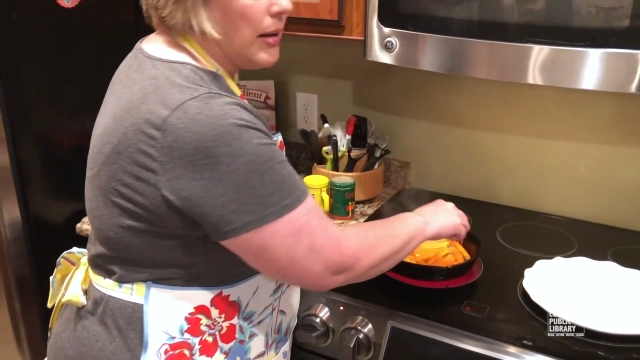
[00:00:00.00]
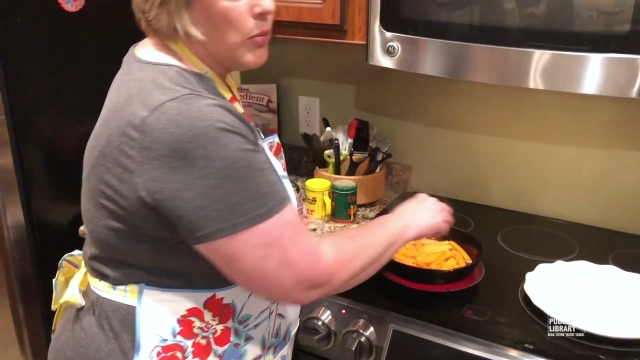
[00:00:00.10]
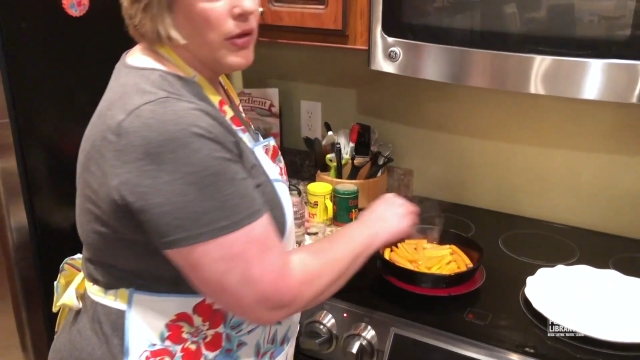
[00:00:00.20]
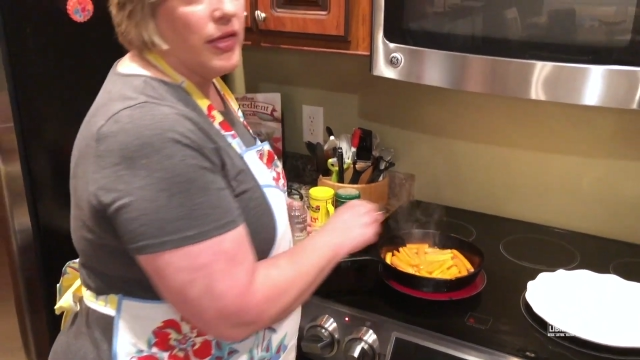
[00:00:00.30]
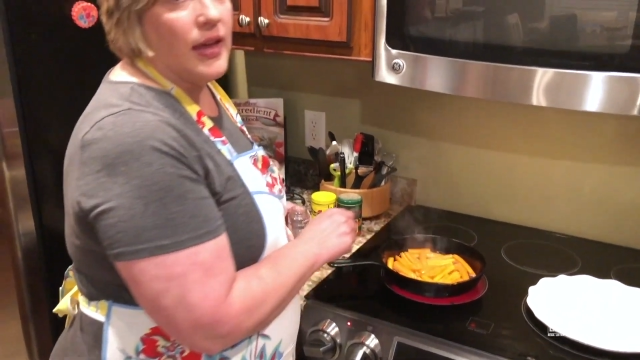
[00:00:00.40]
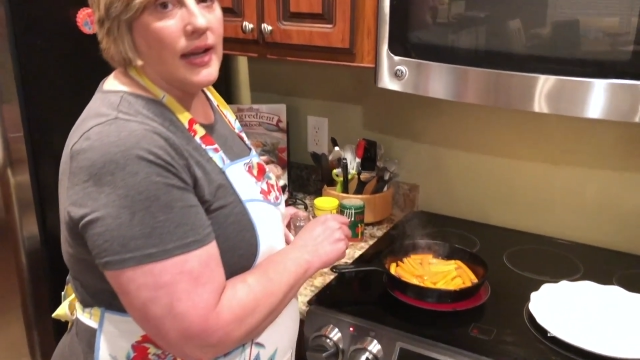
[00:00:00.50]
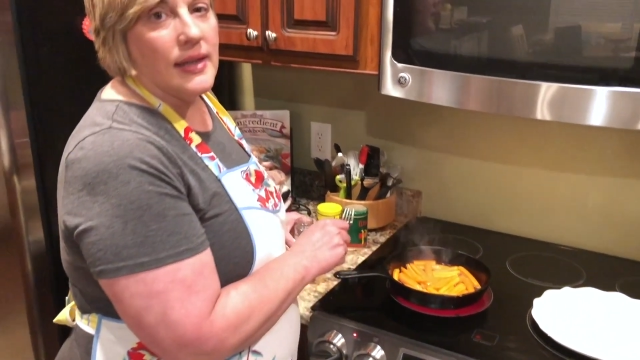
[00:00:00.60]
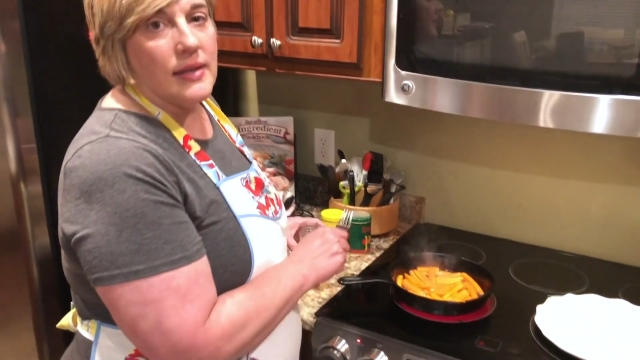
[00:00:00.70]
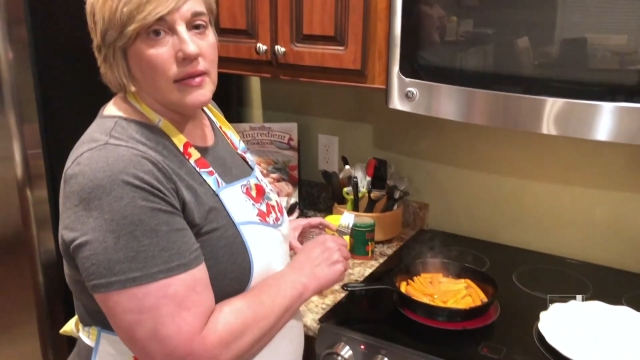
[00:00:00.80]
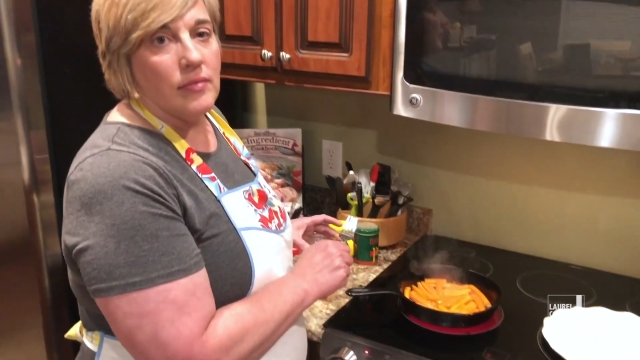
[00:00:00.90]
with
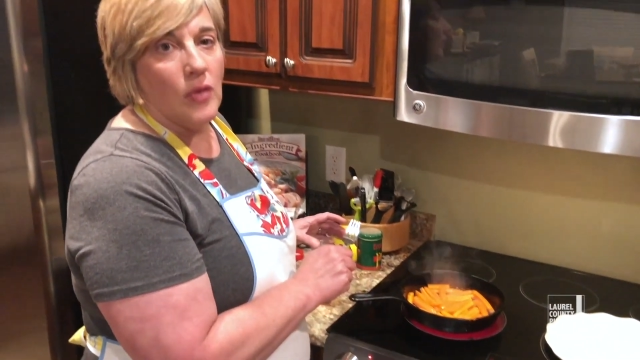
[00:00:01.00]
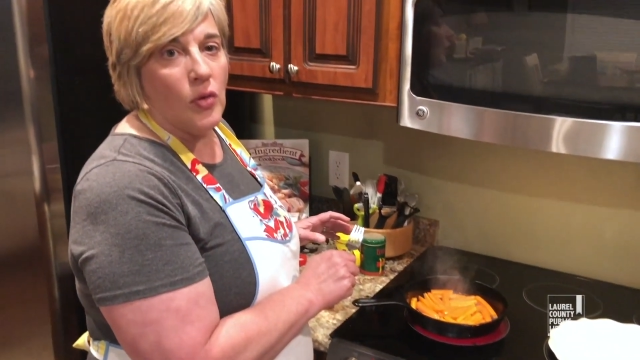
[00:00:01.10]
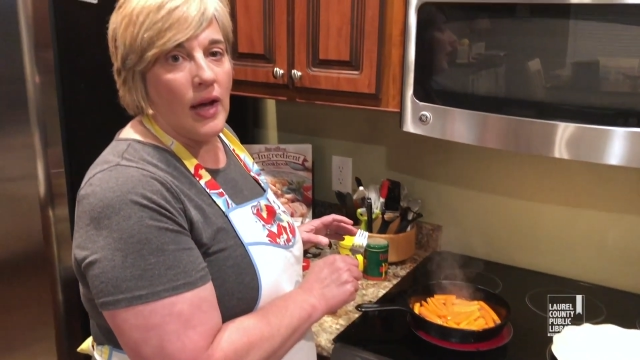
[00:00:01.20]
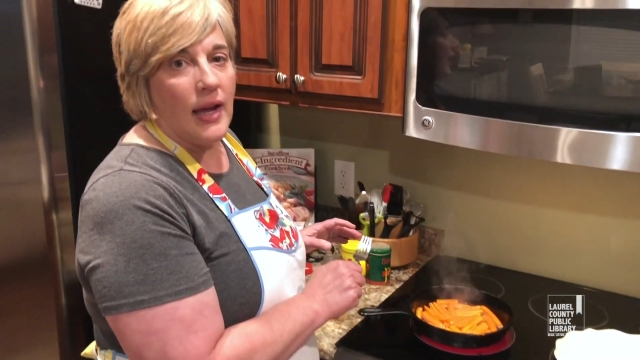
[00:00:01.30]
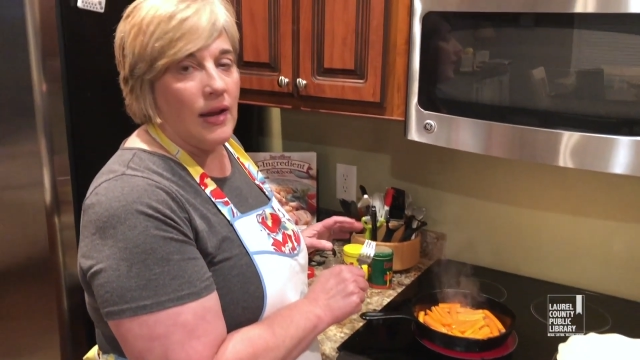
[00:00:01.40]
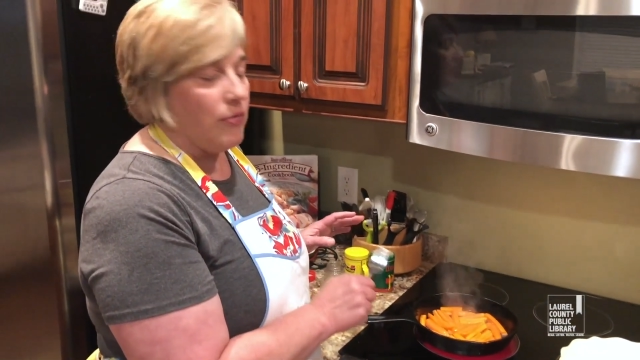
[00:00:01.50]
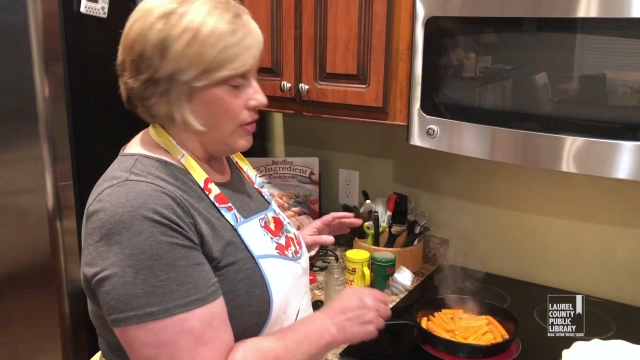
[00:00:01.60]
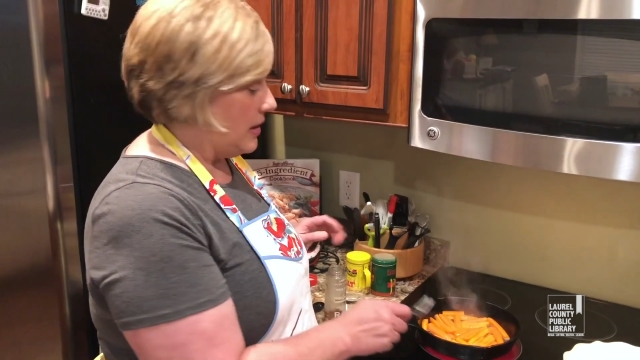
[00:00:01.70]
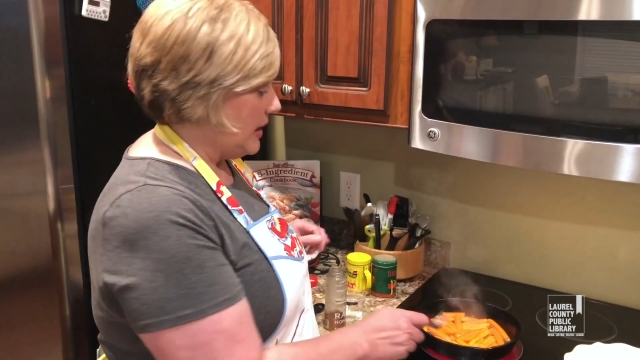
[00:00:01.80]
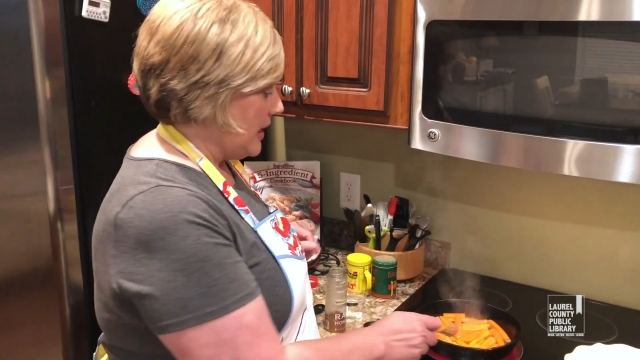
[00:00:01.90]
these, okay? It
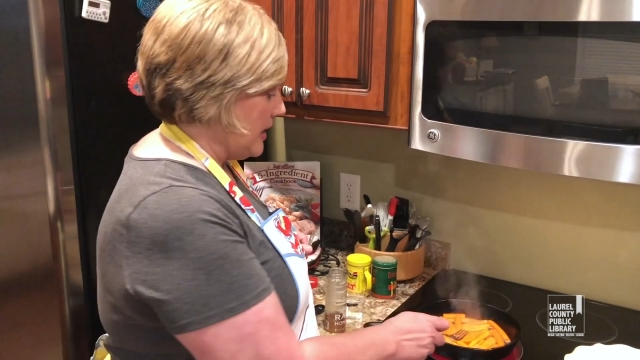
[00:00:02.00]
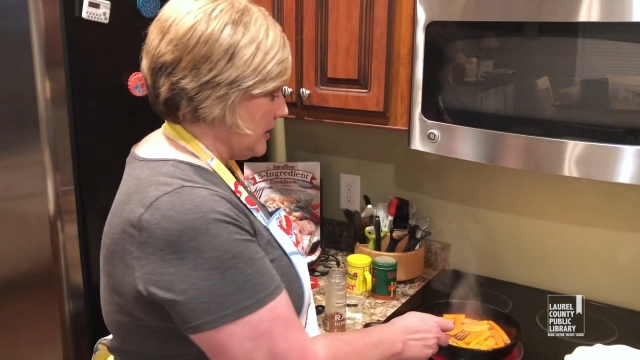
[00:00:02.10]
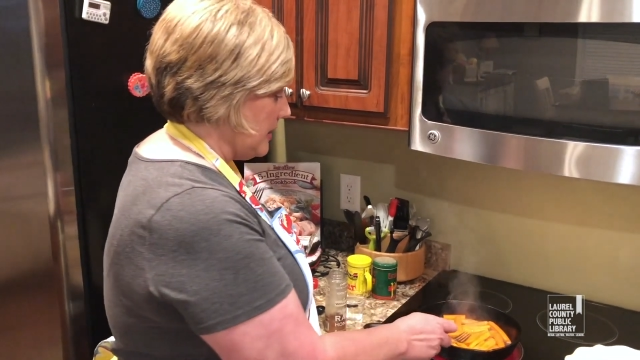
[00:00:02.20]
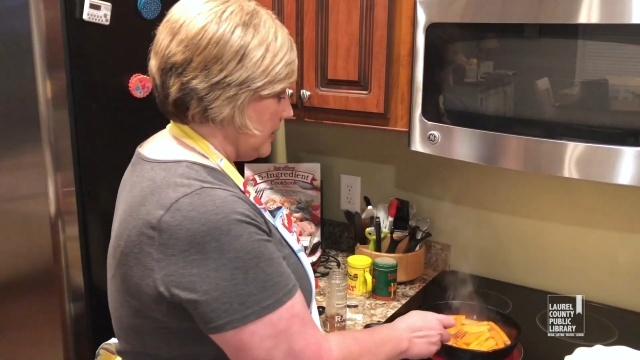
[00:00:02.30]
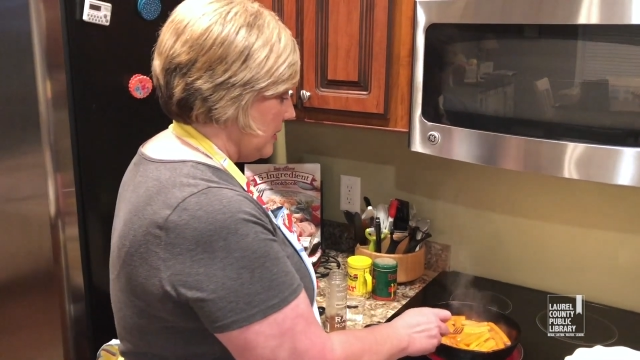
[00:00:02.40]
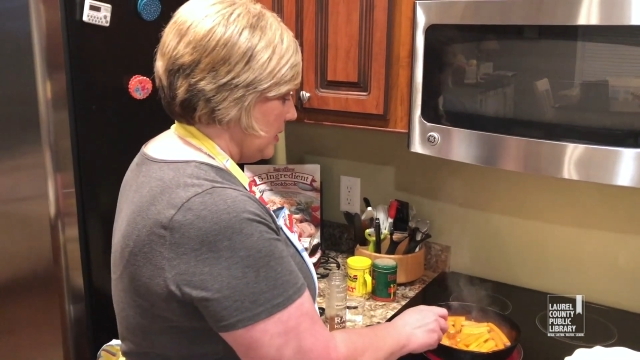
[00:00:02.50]
really is.